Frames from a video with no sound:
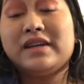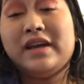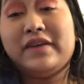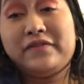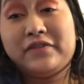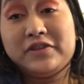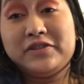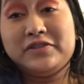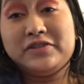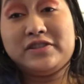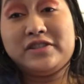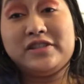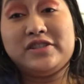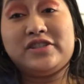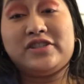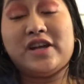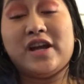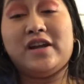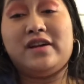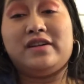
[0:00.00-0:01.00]
If you're new to
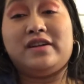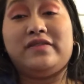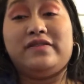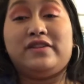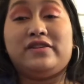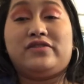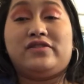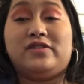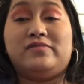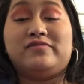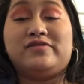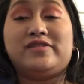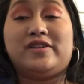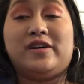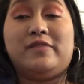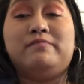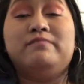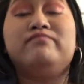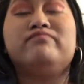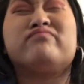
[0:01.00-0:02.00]
this channel, give it a thumbs
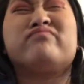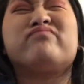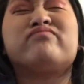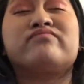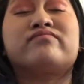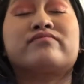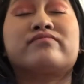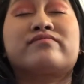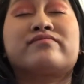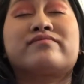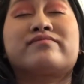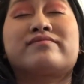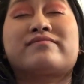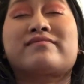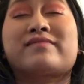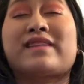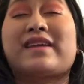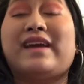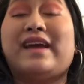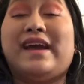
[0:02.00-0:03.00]
up
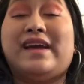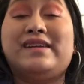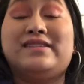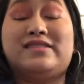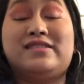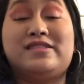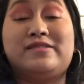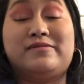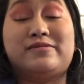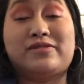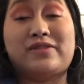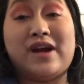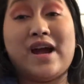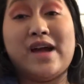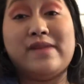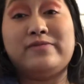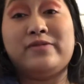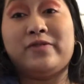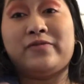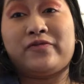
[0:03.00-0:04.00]
and
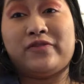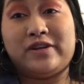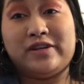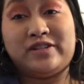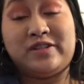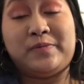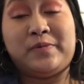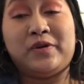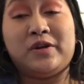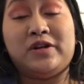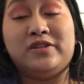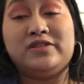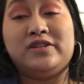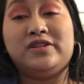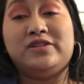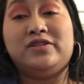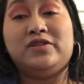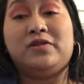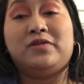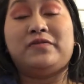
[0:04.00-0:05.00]
subscribe. Don't forget to put on
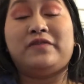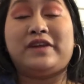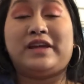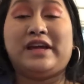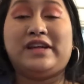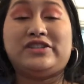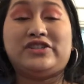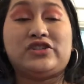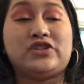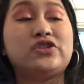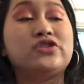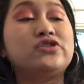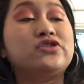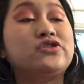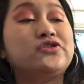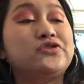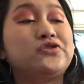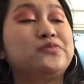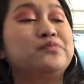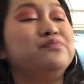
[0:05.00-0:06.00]
the
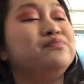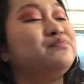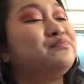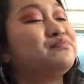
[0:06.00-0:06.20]
notifications.